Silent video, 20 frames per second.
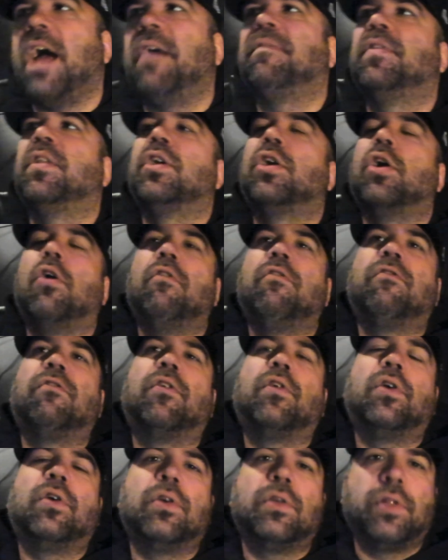to go
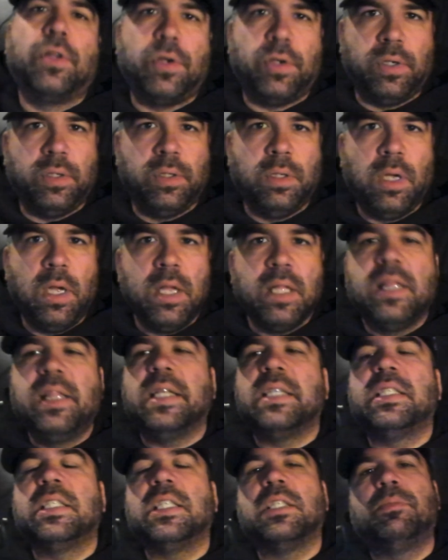further.
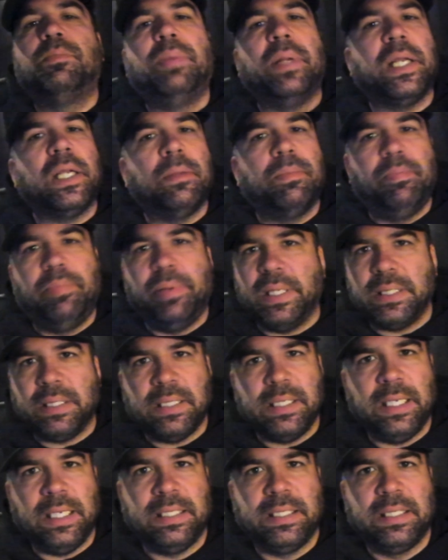This is big
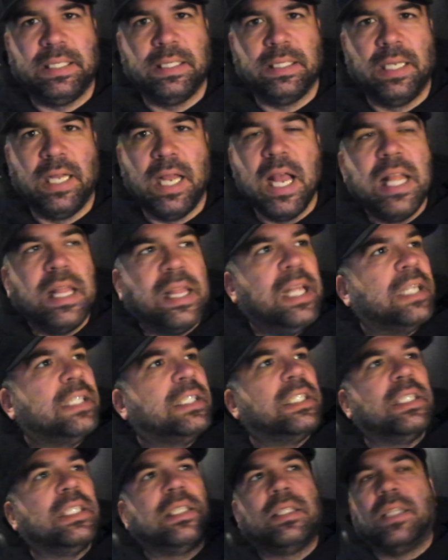business. This
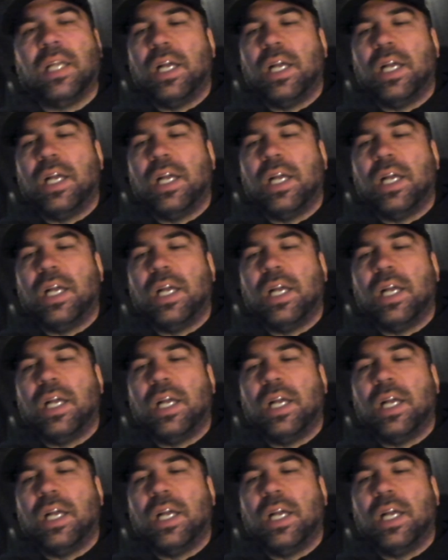is